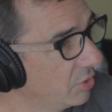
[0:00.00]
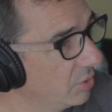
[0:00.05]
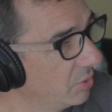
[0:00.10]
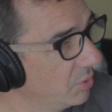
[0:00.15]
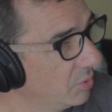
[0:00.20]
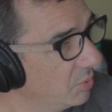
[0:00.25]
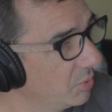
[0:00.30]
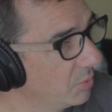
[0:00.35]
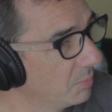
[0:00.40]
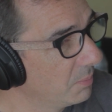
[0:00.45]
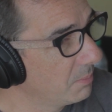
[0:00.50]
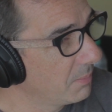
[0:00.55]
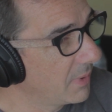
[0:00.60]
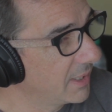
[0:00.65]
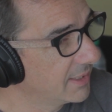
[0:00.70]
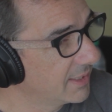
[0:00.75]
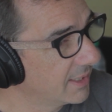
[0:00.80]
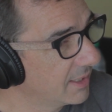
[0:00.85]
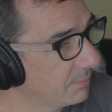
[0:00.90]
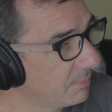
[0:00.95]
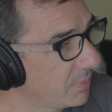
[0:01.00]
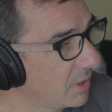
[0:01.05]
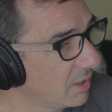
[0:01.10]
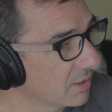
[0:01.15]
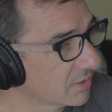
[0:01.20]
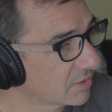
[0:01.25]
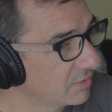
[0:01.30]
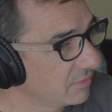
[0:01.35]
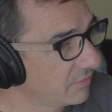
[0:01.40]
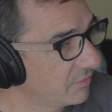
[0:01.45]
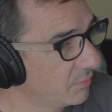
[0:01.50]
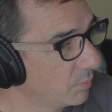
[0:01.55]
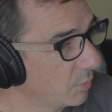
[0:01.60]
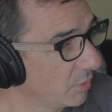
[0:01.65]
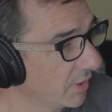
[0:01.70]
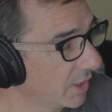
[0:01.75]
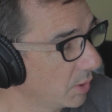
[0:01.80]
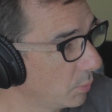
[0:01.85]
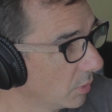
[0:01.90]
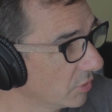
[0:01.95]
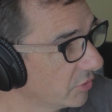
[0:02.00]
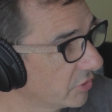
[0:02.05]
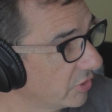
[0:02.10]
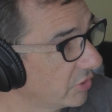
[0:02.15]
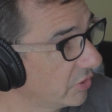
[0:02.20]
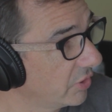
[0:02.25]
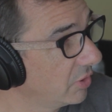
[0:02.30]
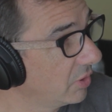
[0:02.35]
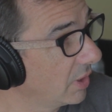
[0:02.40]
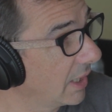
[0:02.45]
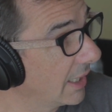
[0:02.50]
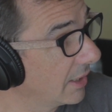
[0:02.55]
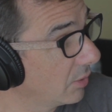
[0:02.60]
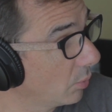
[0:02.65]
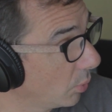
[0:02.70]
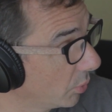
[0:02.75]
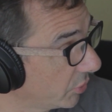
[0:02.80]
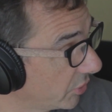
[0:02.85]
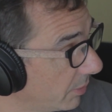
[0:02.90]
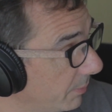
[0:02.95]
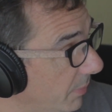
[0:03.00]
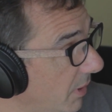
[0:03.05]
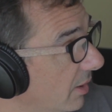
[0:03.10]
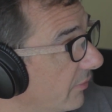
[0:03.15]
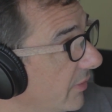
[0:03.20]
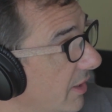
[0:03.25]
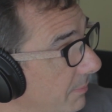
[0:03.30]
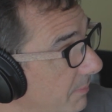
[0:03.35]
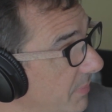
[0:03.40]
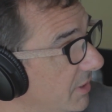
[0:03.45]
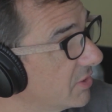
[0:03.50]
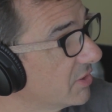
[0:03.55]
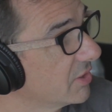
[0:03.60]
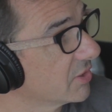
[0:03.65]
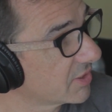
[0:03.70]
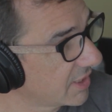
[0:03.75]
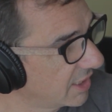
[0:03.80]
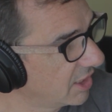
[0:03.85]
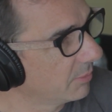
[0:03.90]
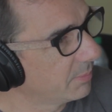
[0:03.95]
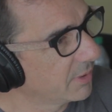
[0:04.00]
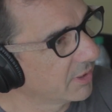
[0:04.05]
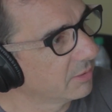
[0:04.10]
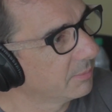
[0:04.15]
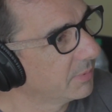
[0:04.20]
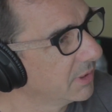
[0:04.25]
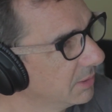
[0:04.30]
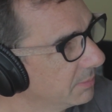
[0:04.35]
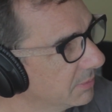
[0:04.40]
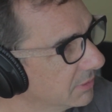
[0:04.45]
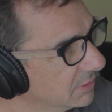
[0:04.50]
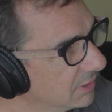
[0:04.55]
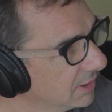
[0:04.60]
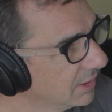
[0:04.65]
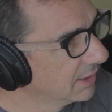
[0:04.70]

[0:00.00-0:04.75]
who make it part of what they want to do and also part of their business to help other people.